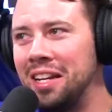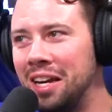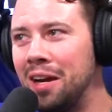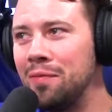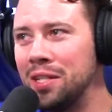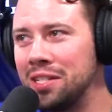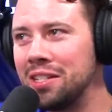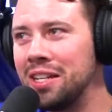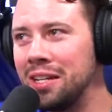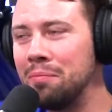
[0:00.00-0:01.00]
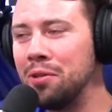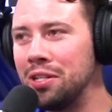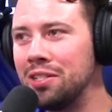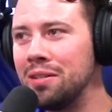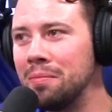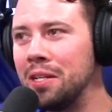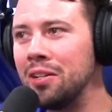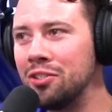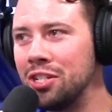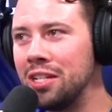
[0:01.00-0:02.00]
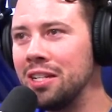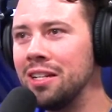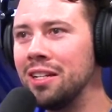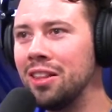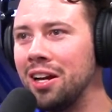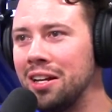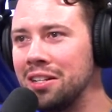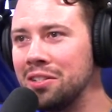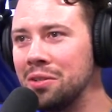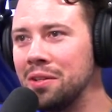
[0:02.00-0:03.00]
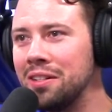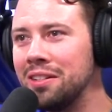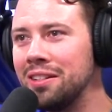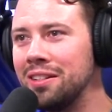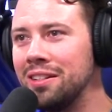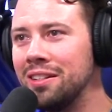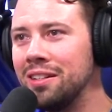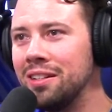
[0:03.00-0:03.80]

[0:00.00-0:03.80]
obviously had put some energy and thought into it. Mm-hmm. He